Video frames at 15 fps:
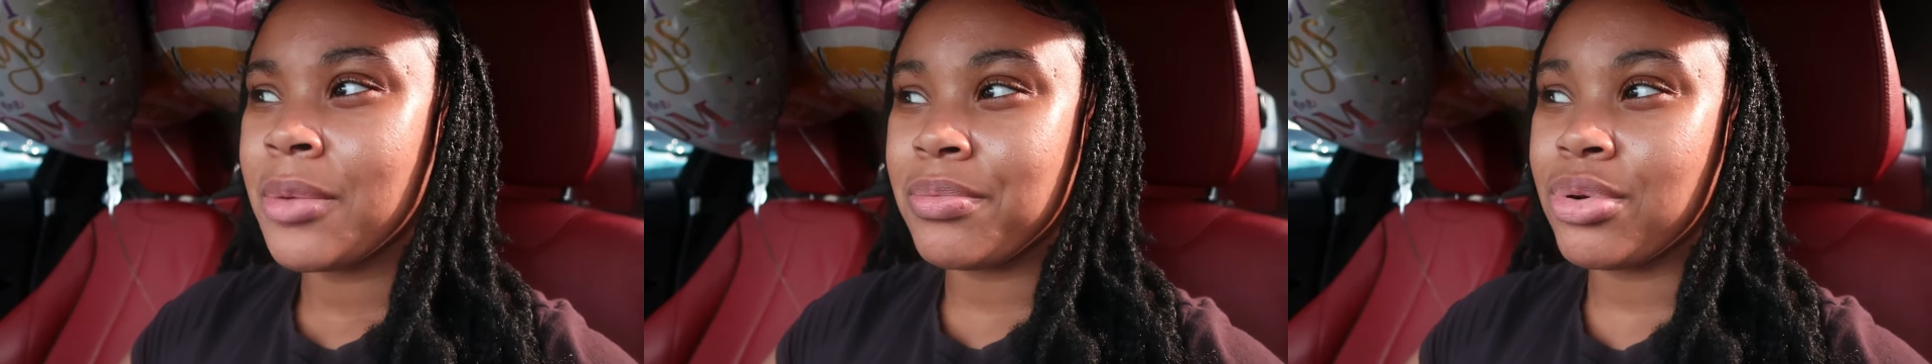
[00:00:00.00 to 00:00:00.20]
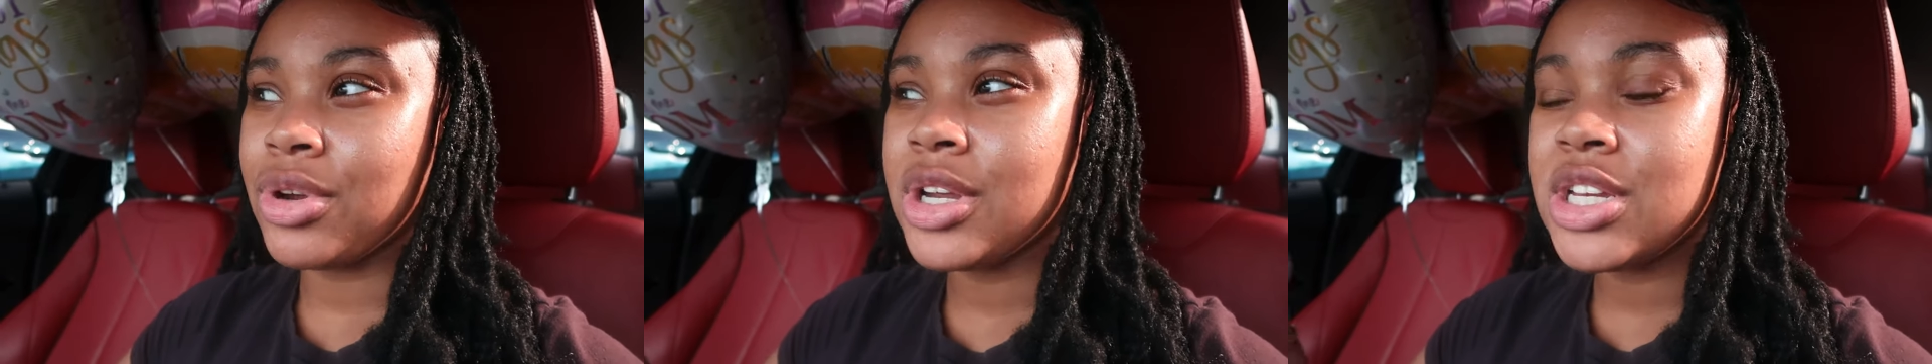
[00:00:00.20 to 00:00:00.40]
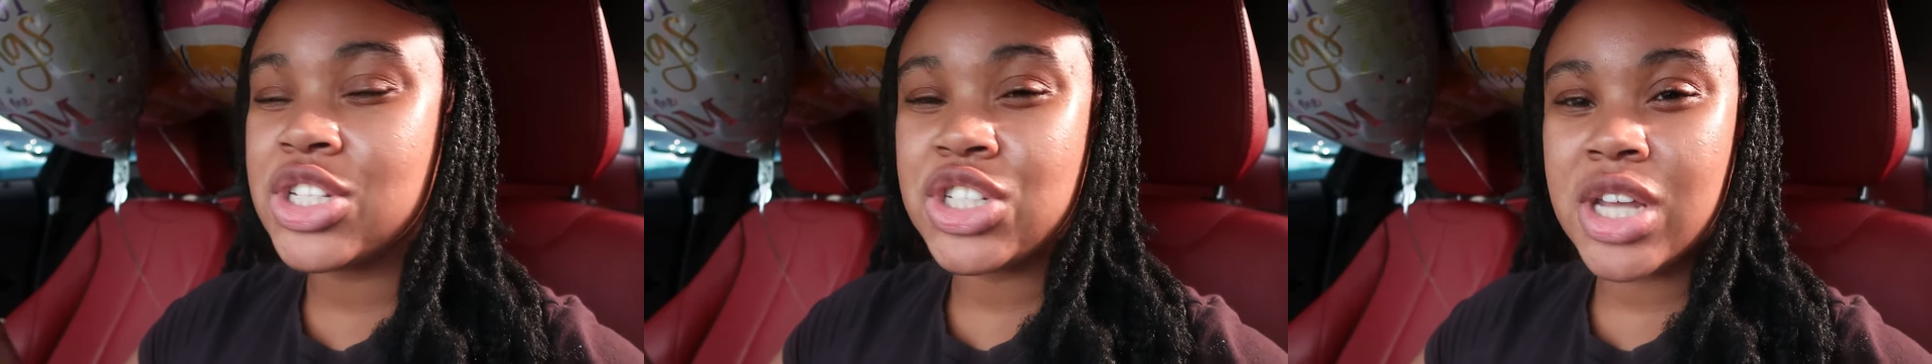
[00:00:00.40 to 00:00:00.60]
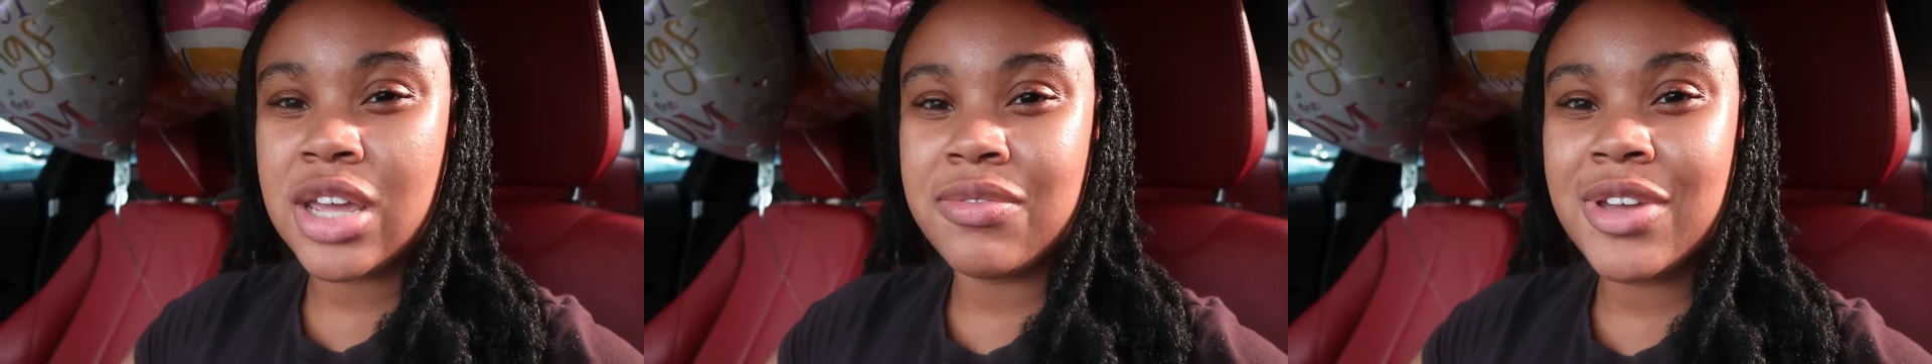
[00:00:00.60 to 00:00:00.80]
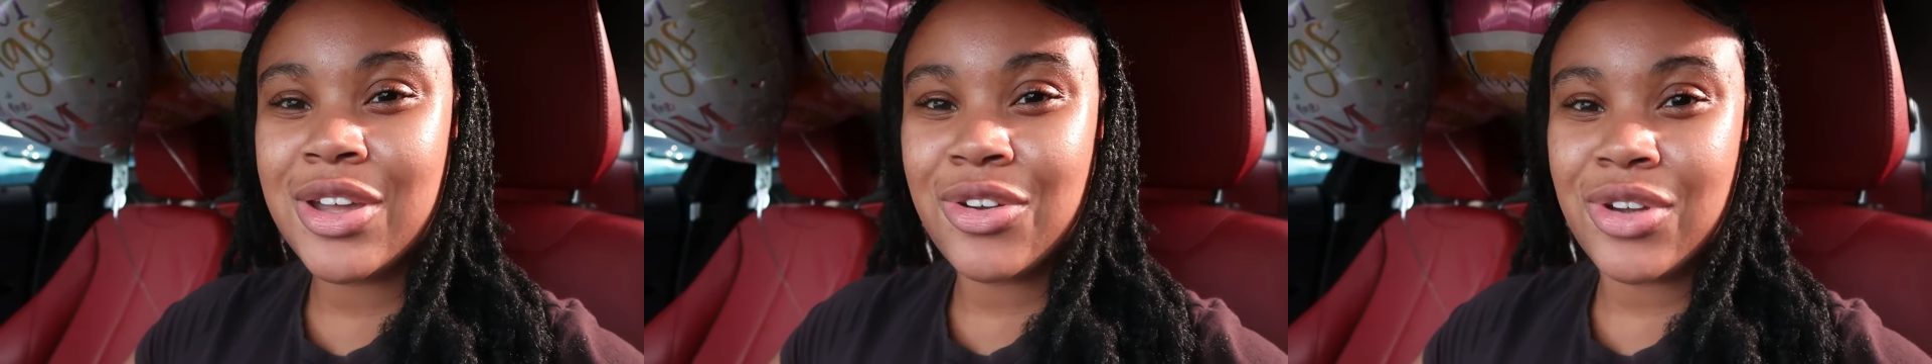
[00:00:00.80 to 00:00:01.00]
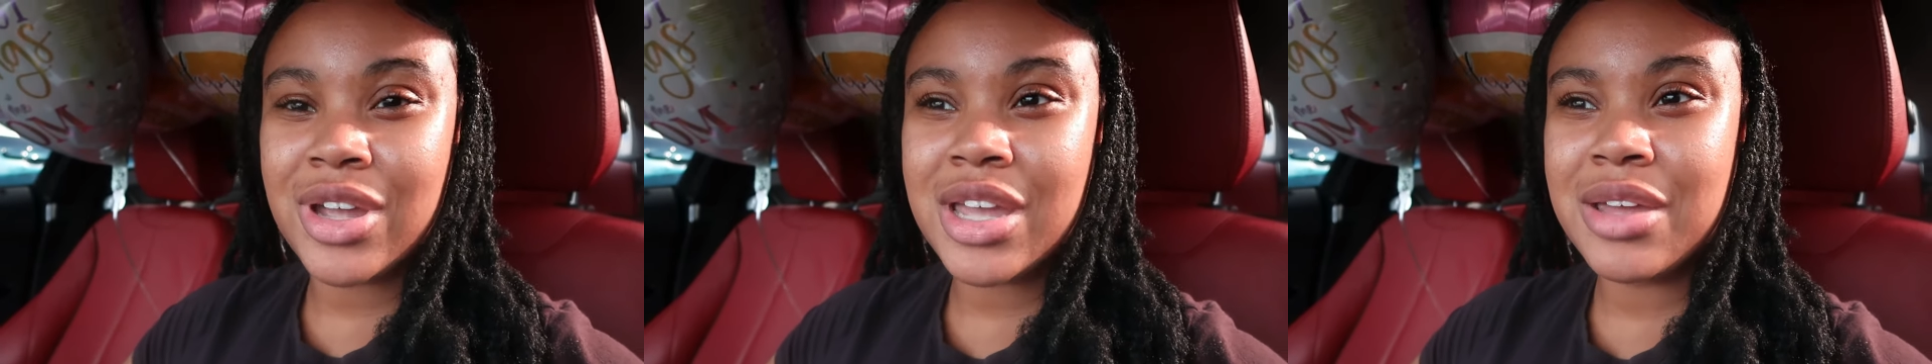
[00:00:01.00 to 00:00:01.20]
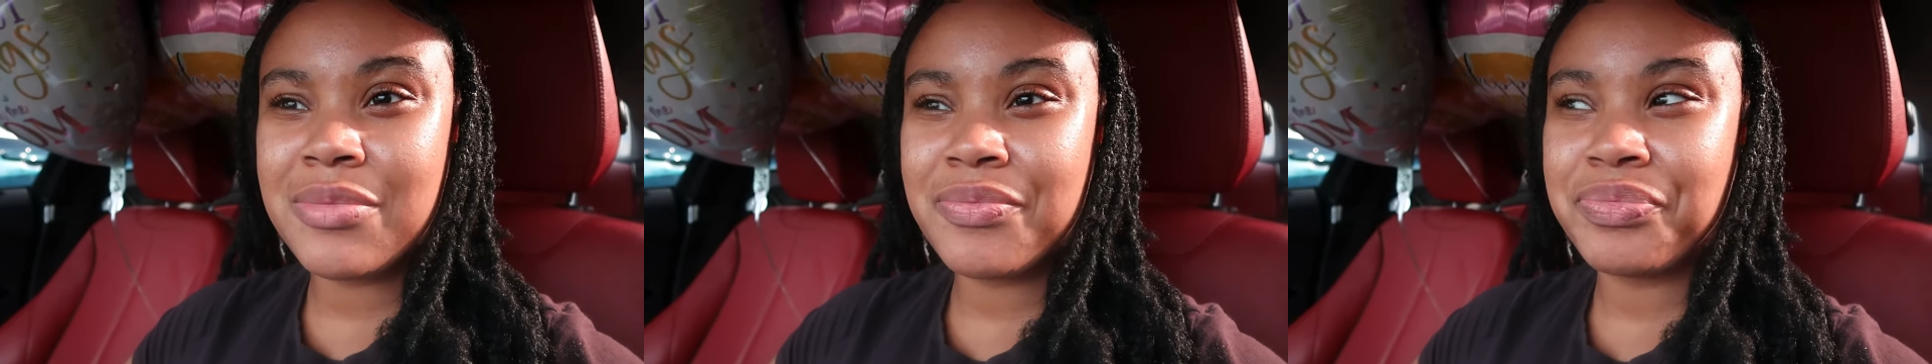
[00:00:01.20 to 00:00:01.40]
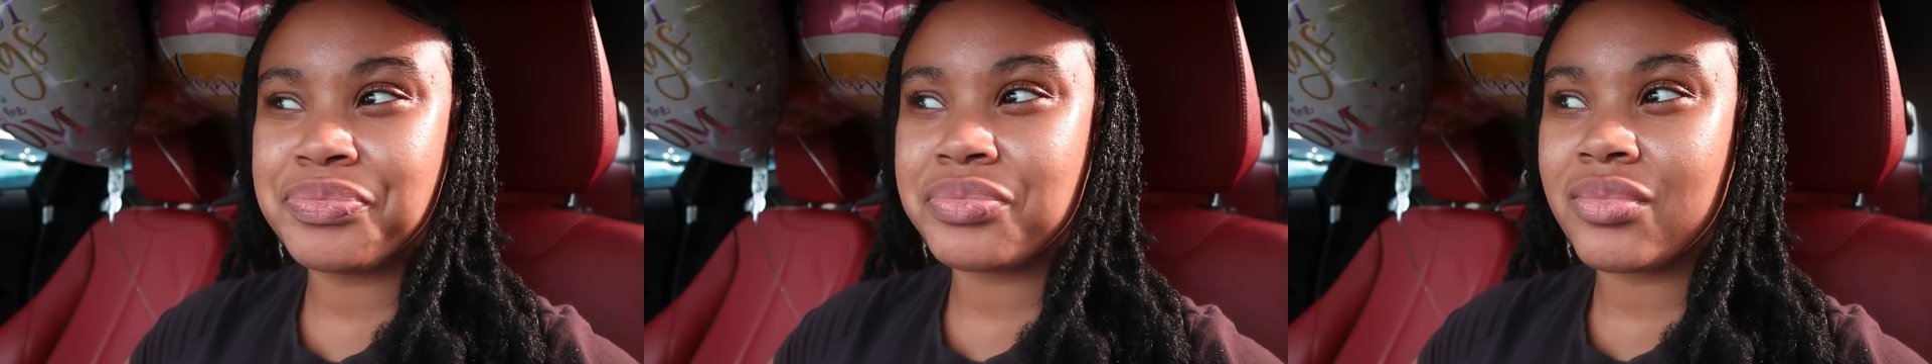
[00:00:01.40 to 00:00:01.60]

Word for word: pre-shaving cream